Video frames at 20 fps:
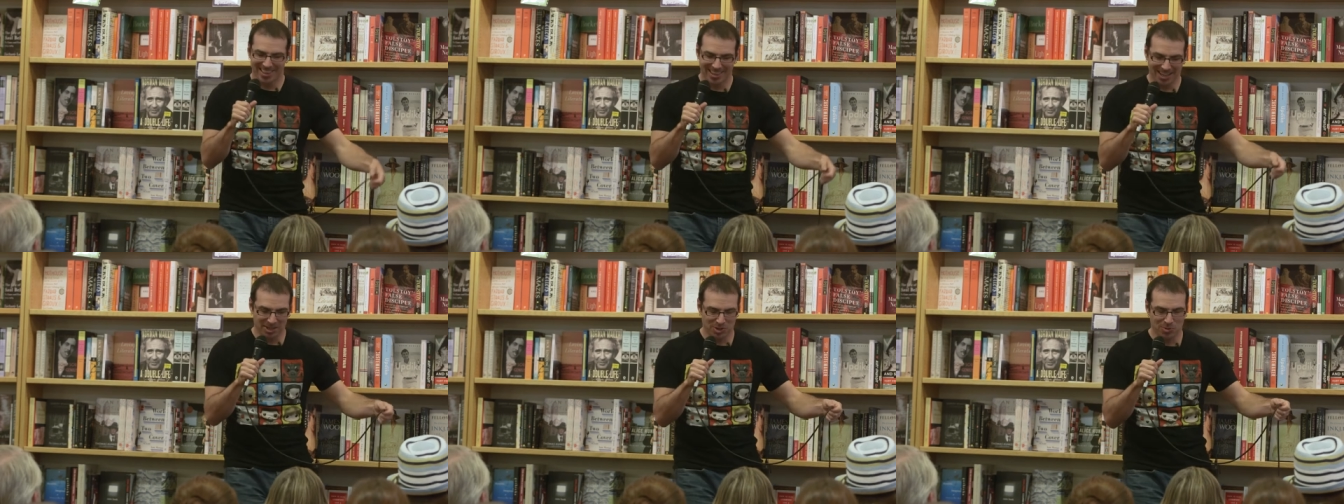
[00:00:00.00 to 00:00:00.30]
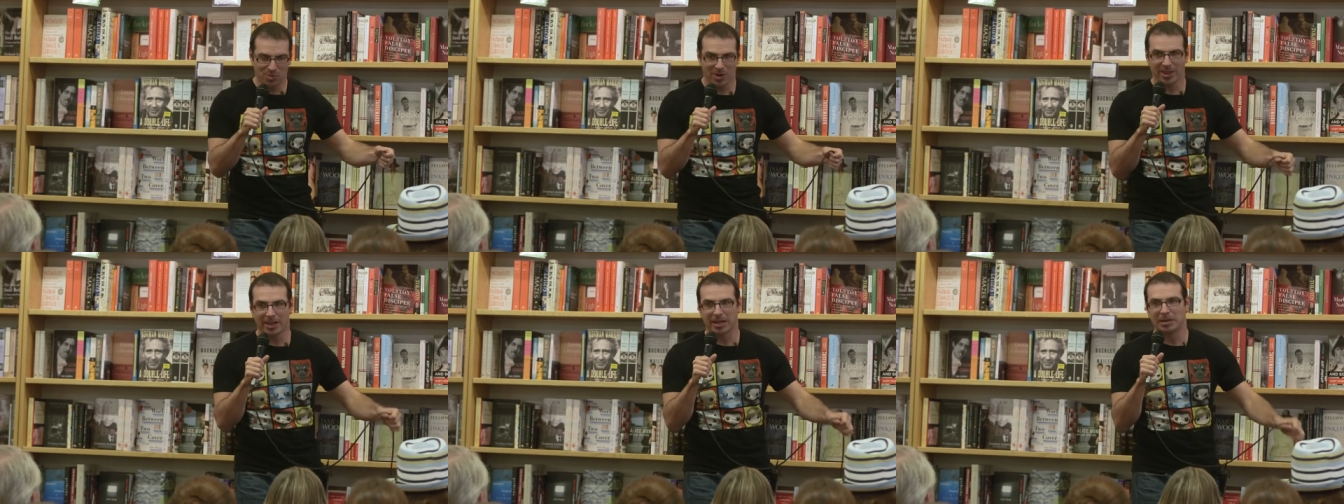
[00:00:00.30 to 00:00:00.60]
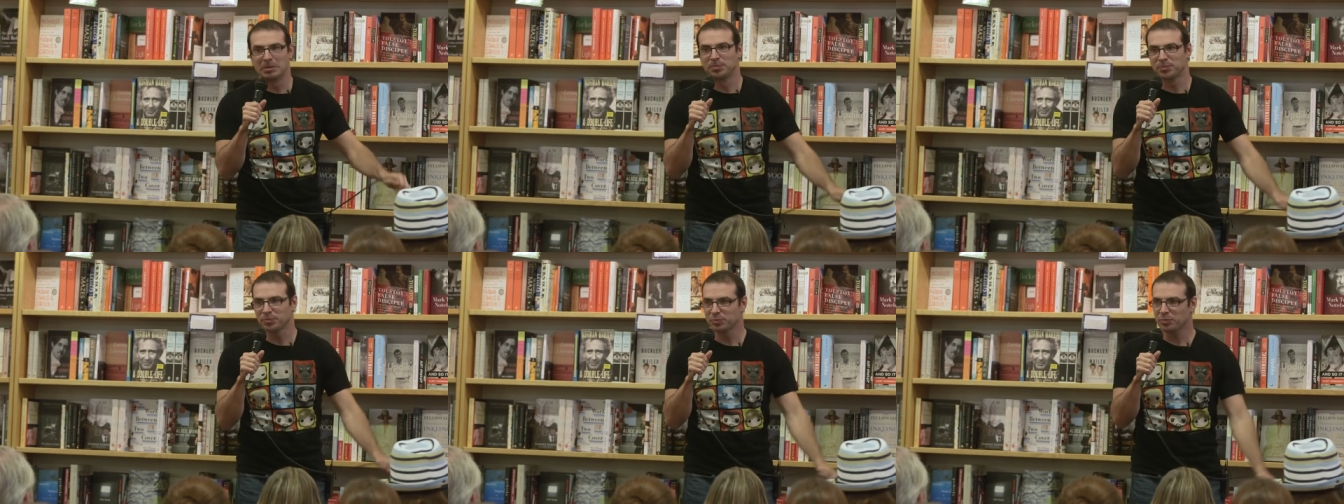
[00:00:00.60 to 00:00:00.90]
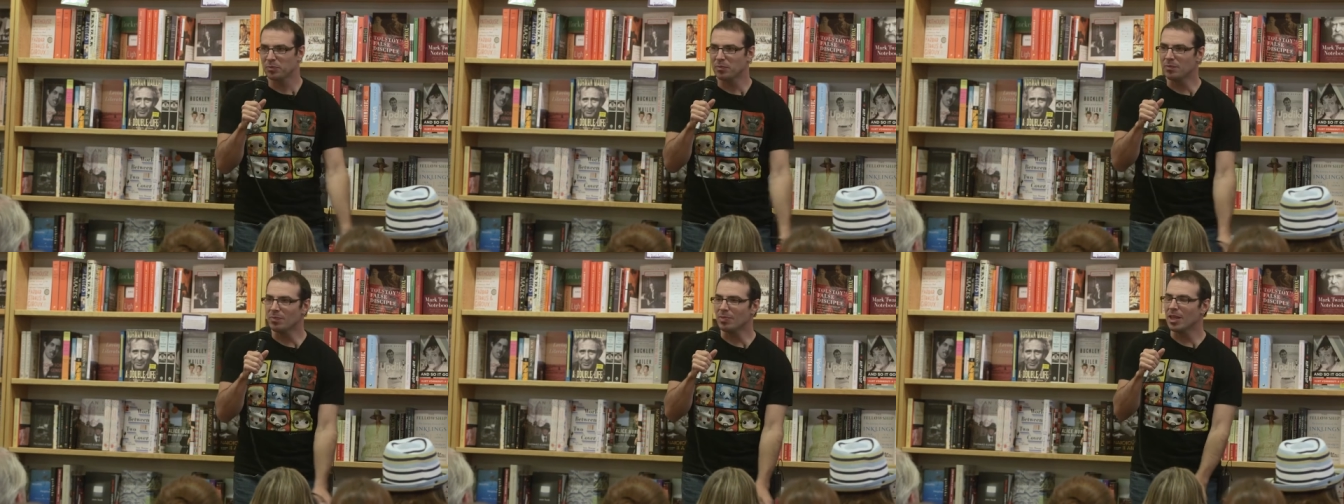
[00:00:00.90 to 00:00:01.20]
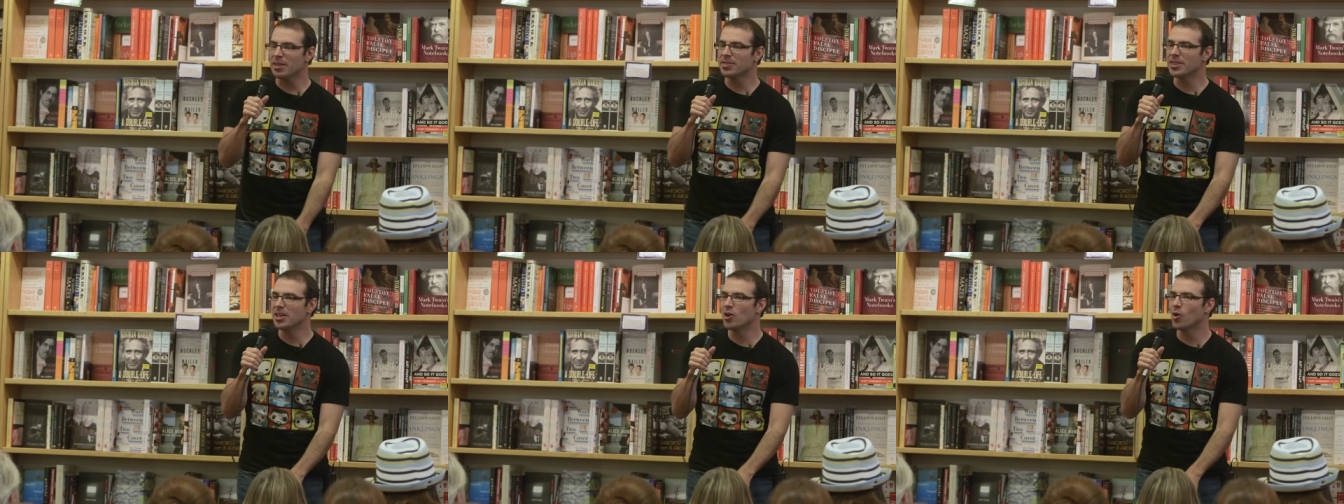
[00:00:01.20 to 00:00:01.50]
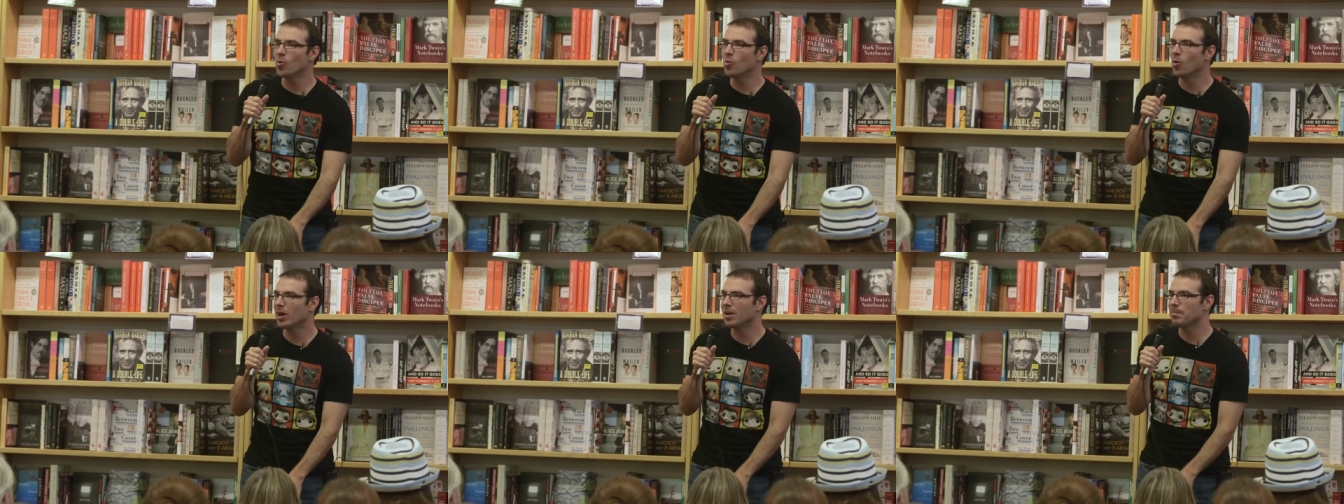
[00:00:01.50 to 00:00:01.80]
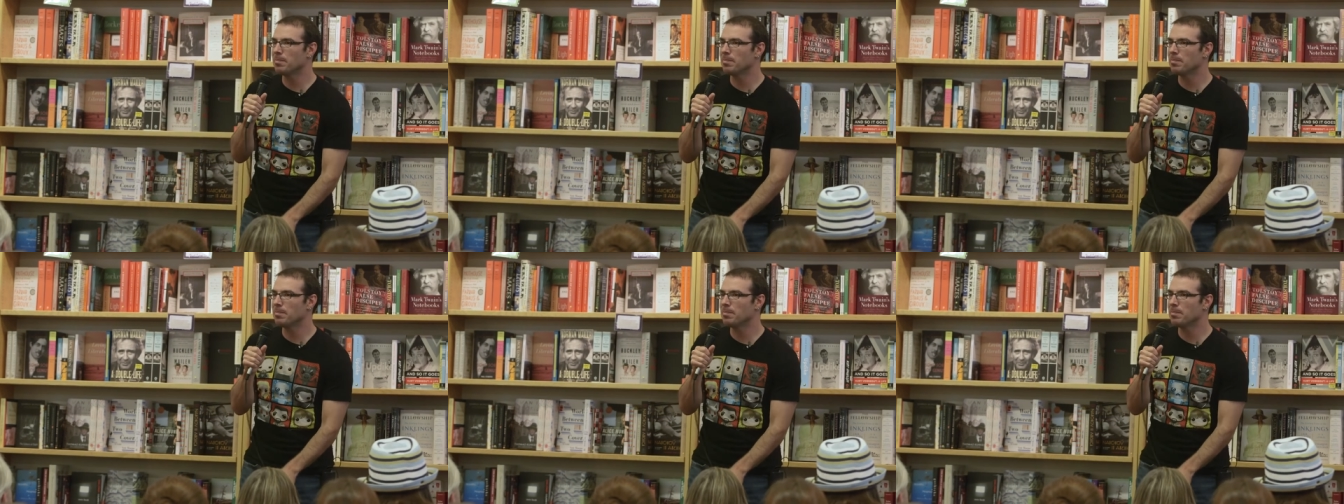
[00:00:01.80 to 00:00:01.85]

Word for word: things where they they don't want